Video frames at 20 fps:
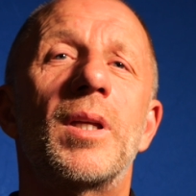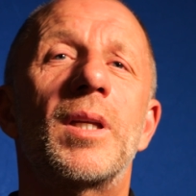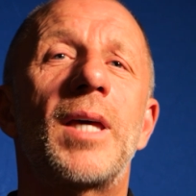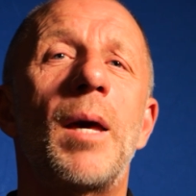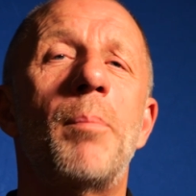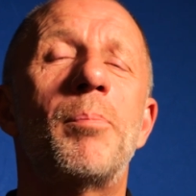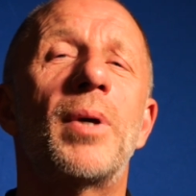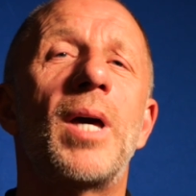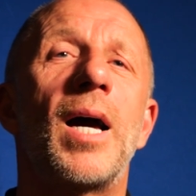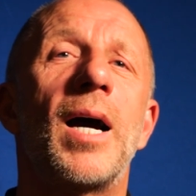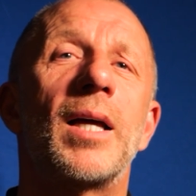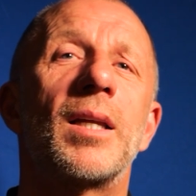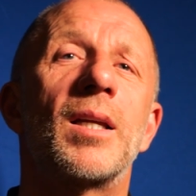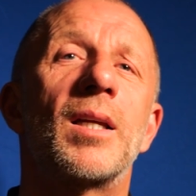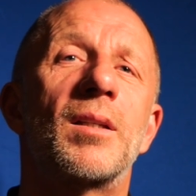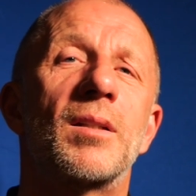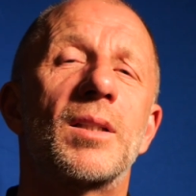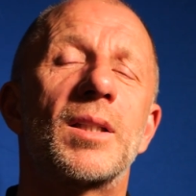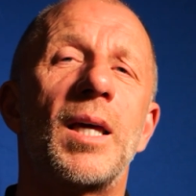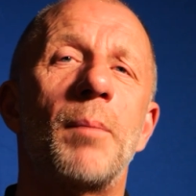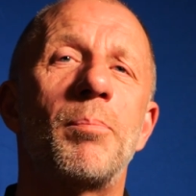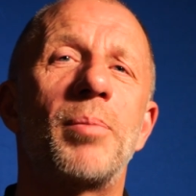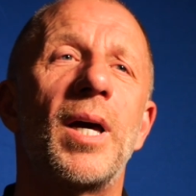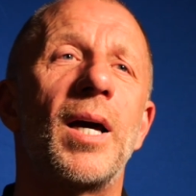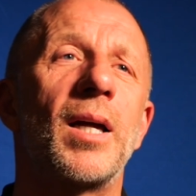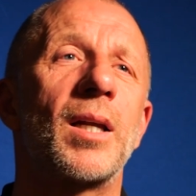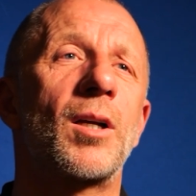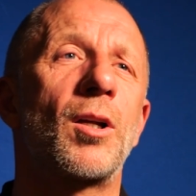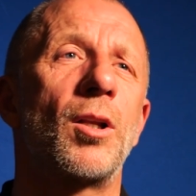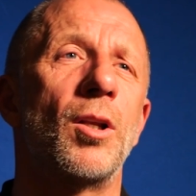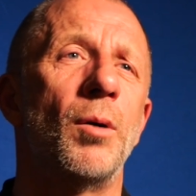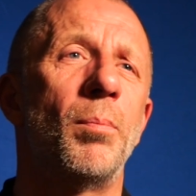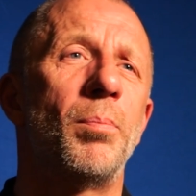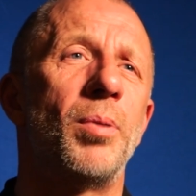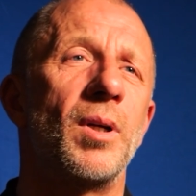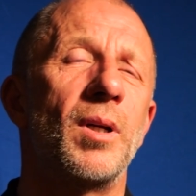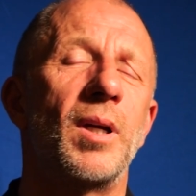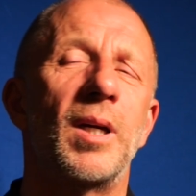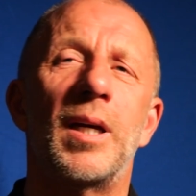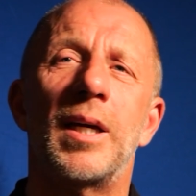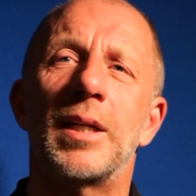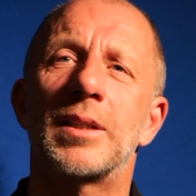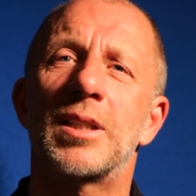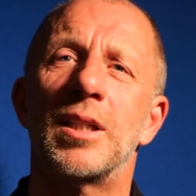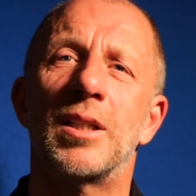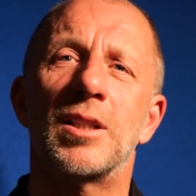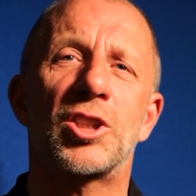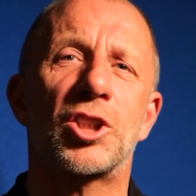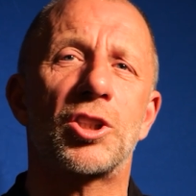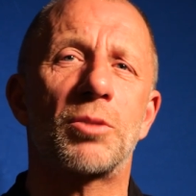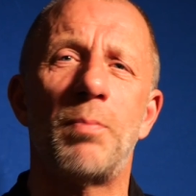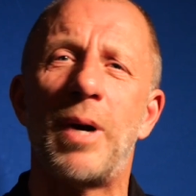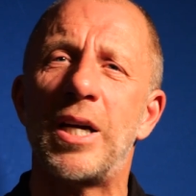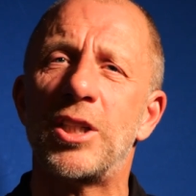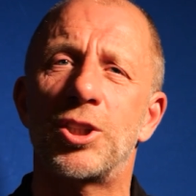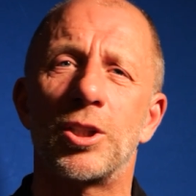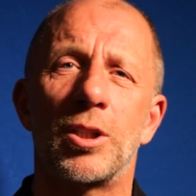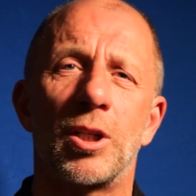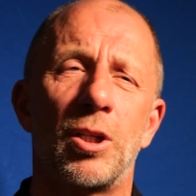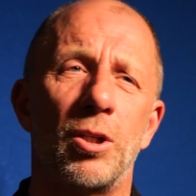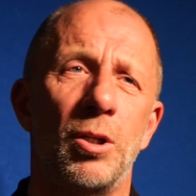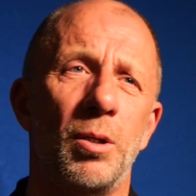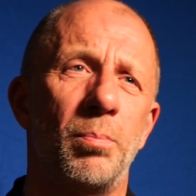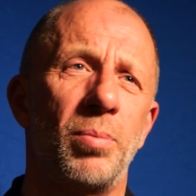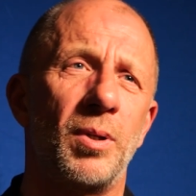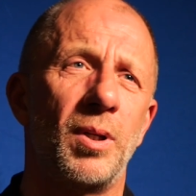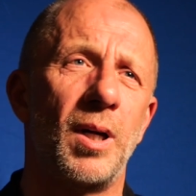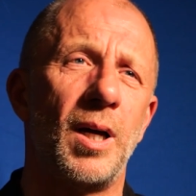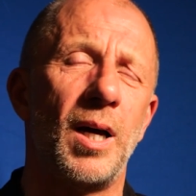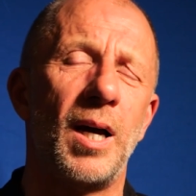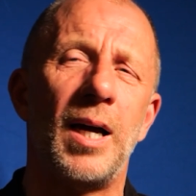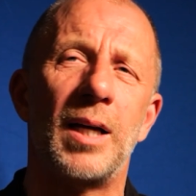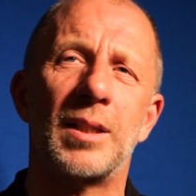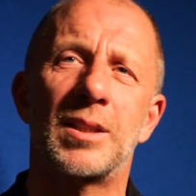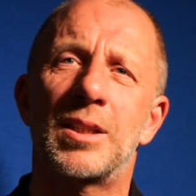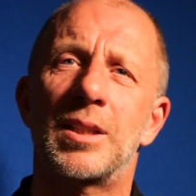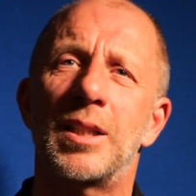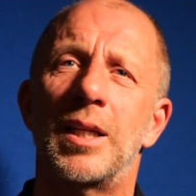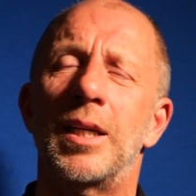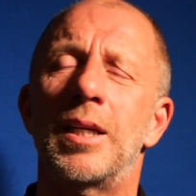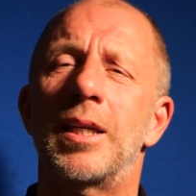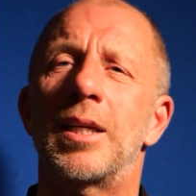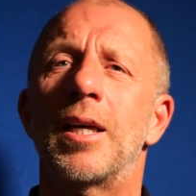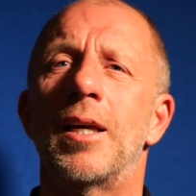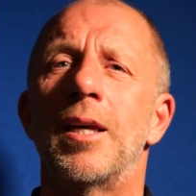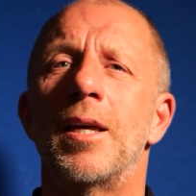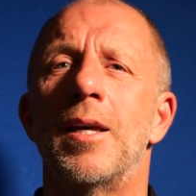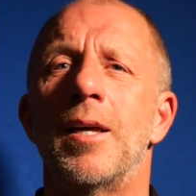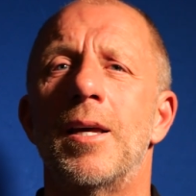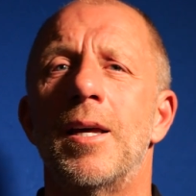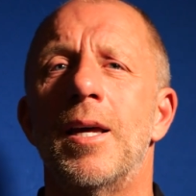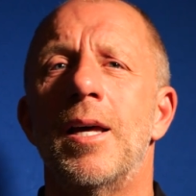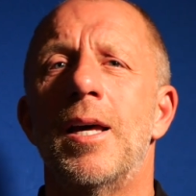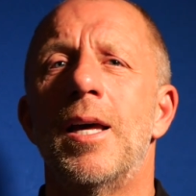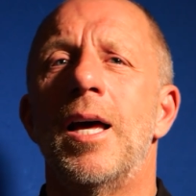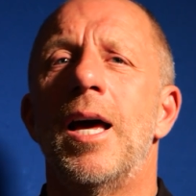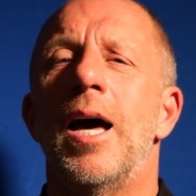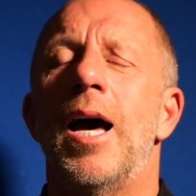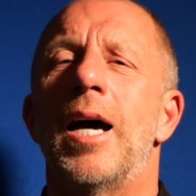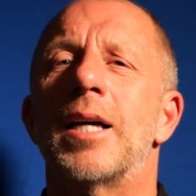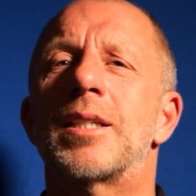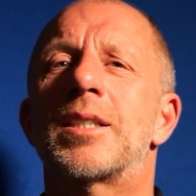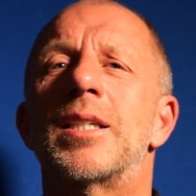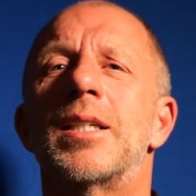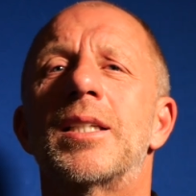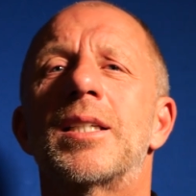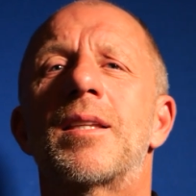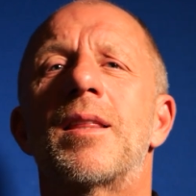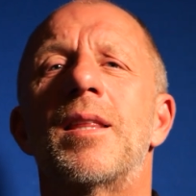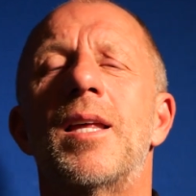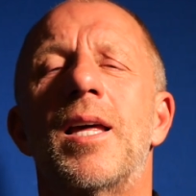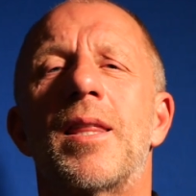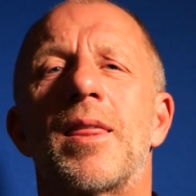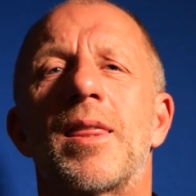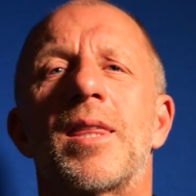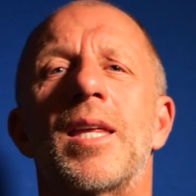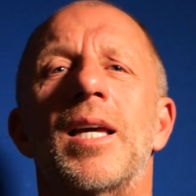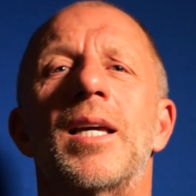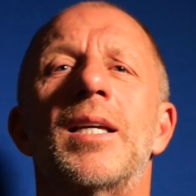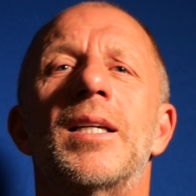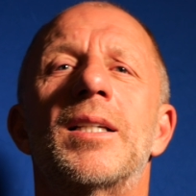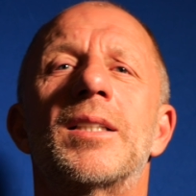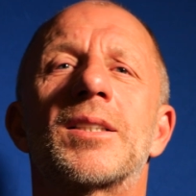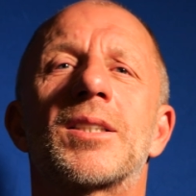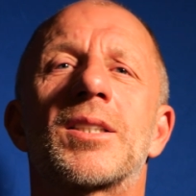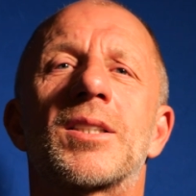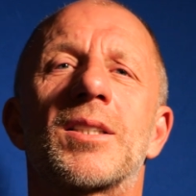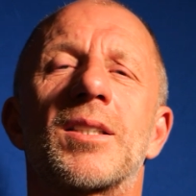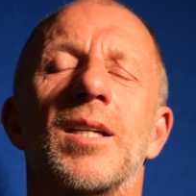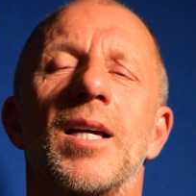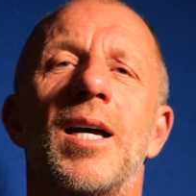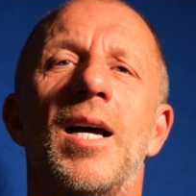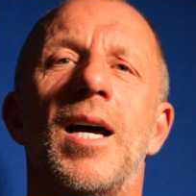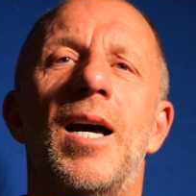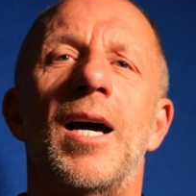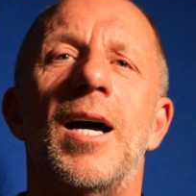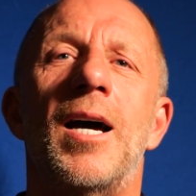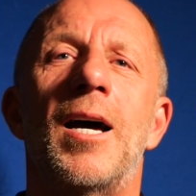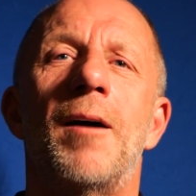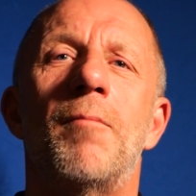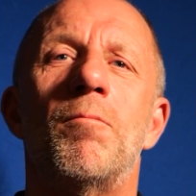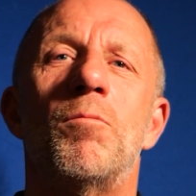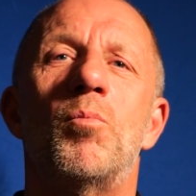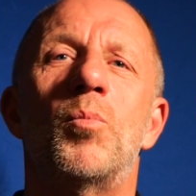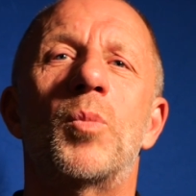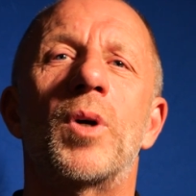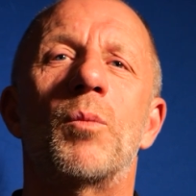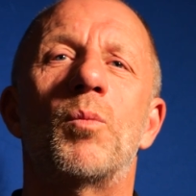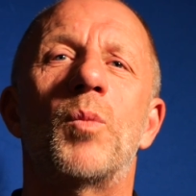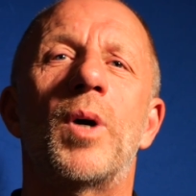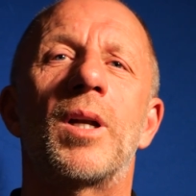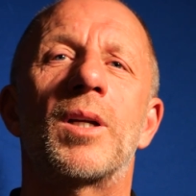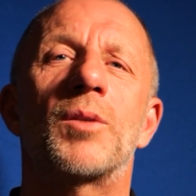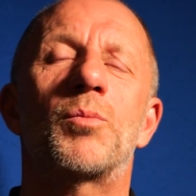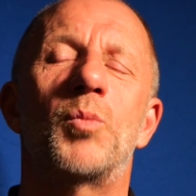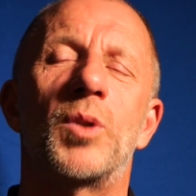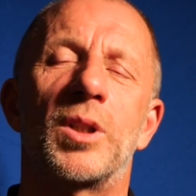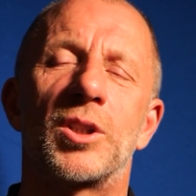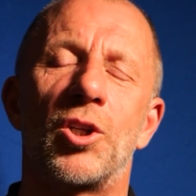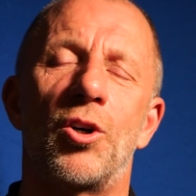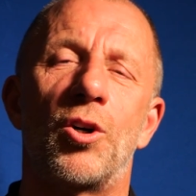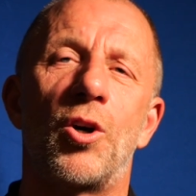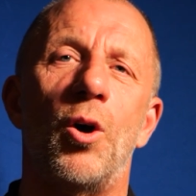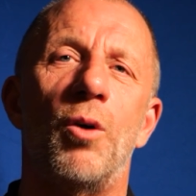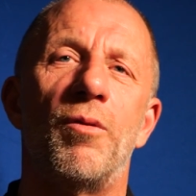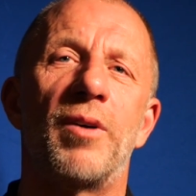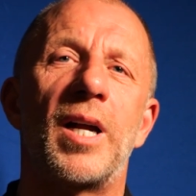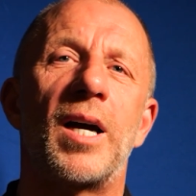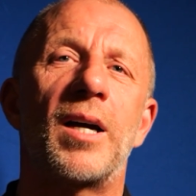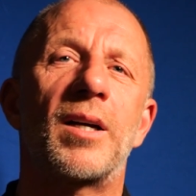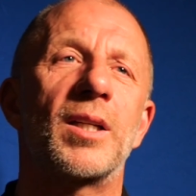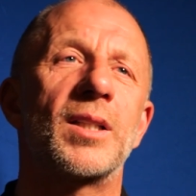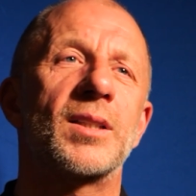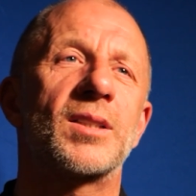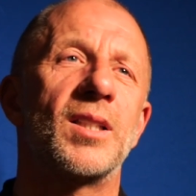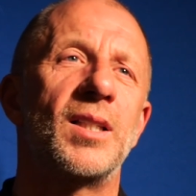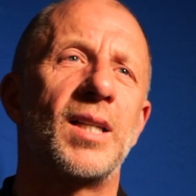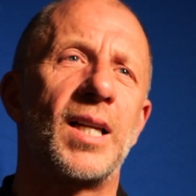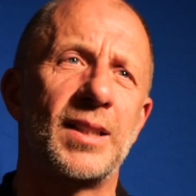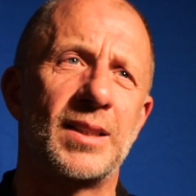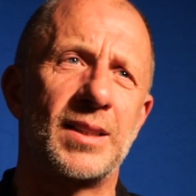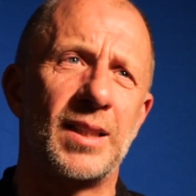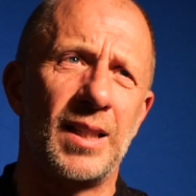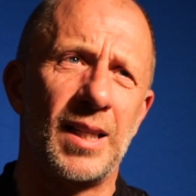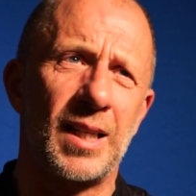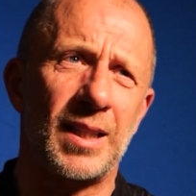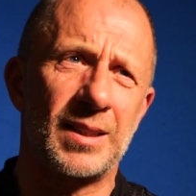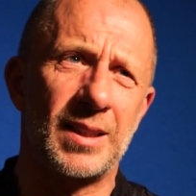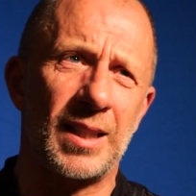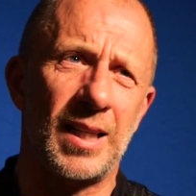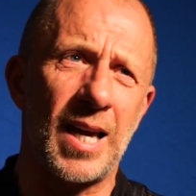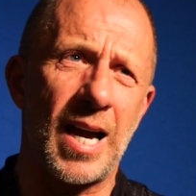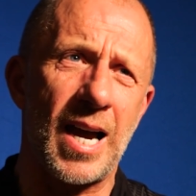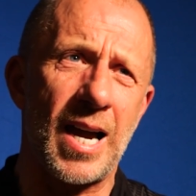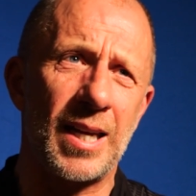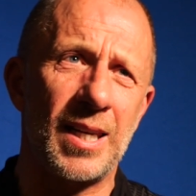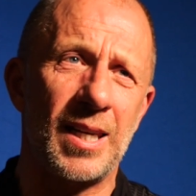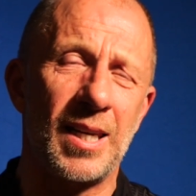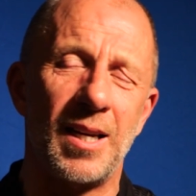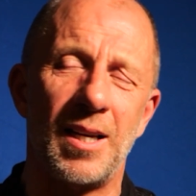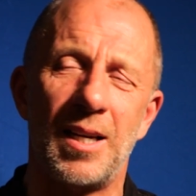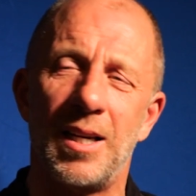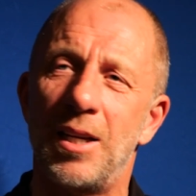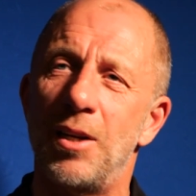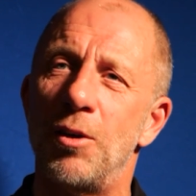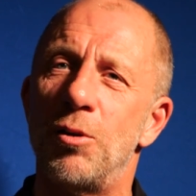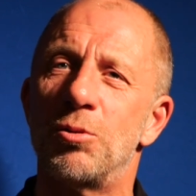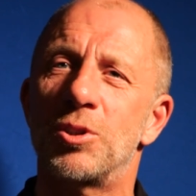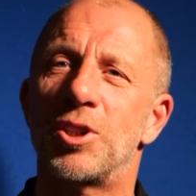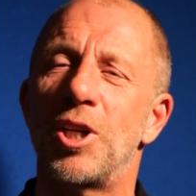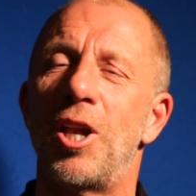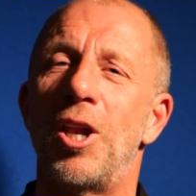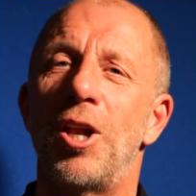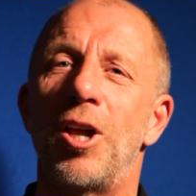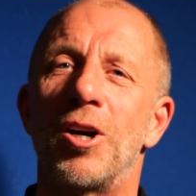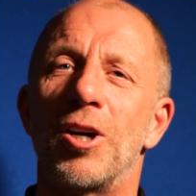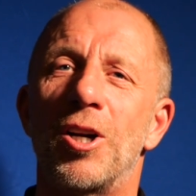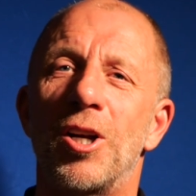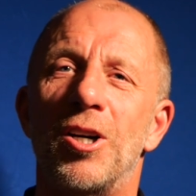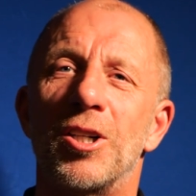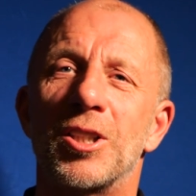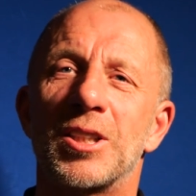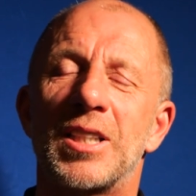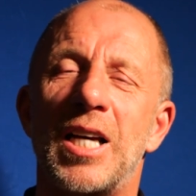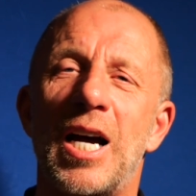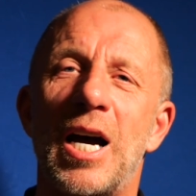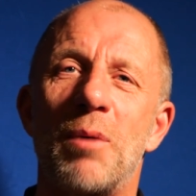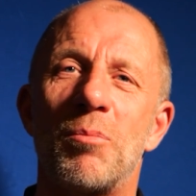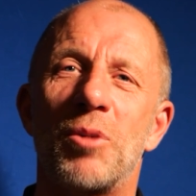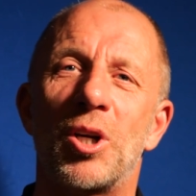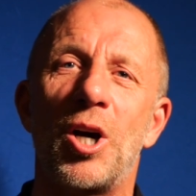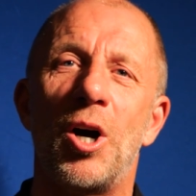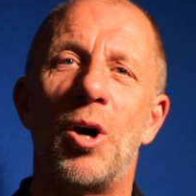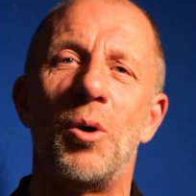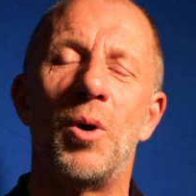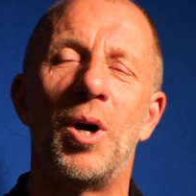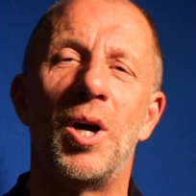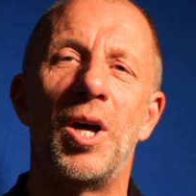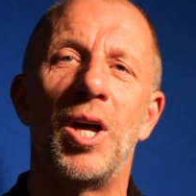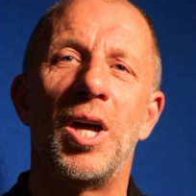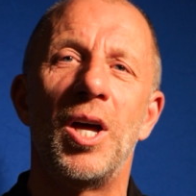get behind the club. It's a smashing club. I see things when we took over Accrington in 1999. I know it's a long time ago,